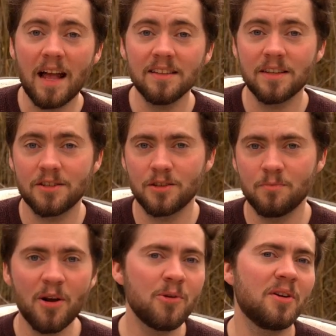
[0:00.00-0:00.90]
ancestors
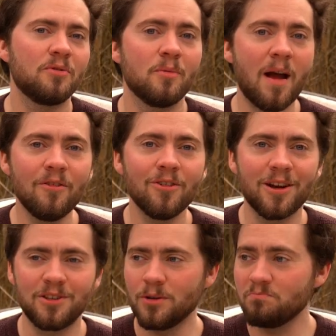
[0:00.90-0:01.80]
migrated from
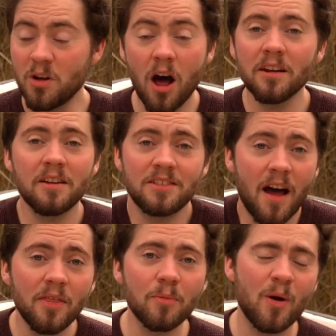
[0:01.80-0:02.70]
Africa to colonize
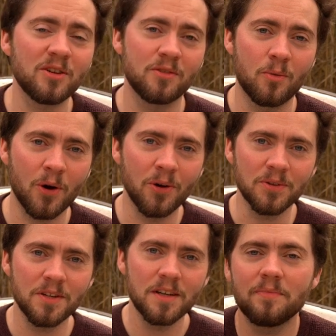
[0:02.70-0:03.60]
other parts of the world.